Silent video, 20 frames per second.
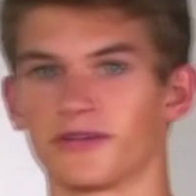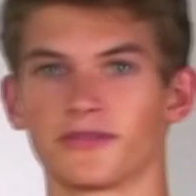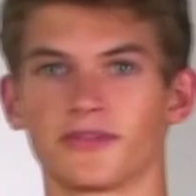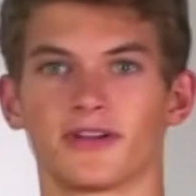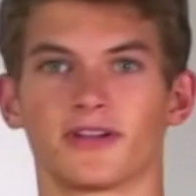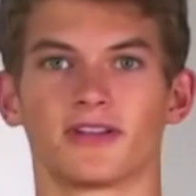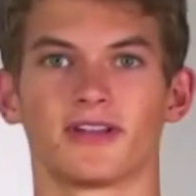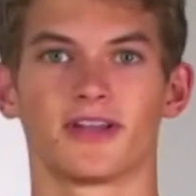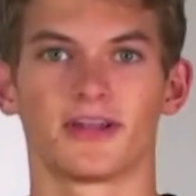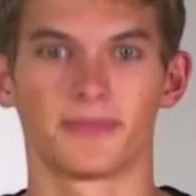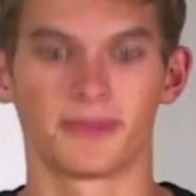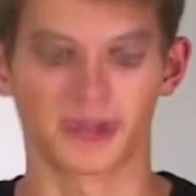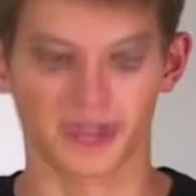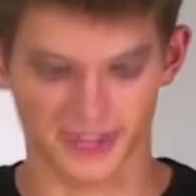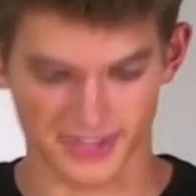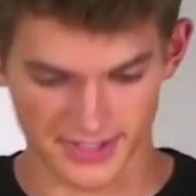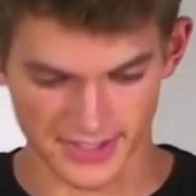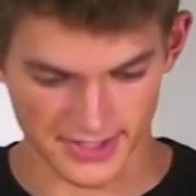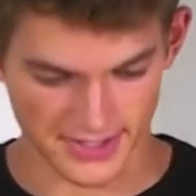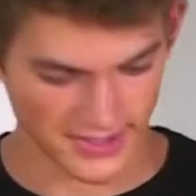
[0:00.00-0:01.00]
over there, a lot of
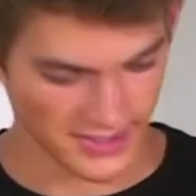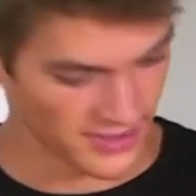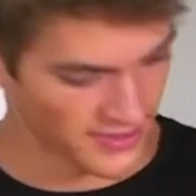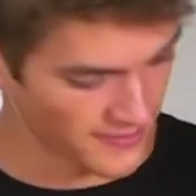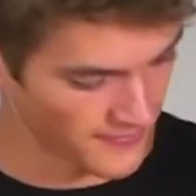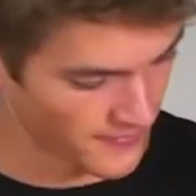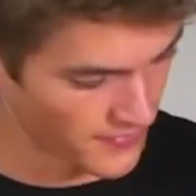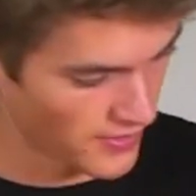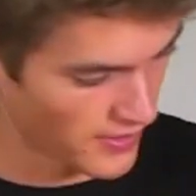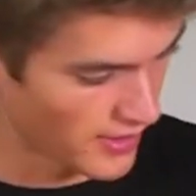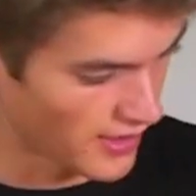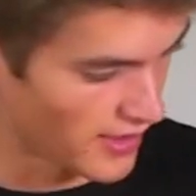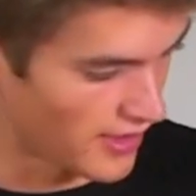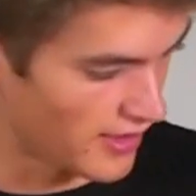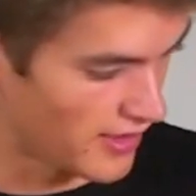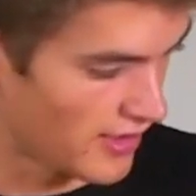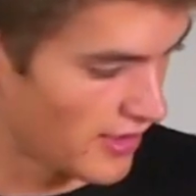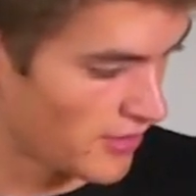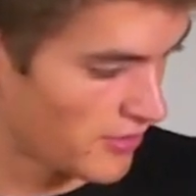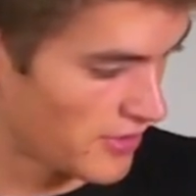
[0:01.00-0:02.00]
boxes.
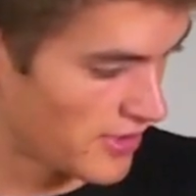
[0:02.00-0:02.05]
And now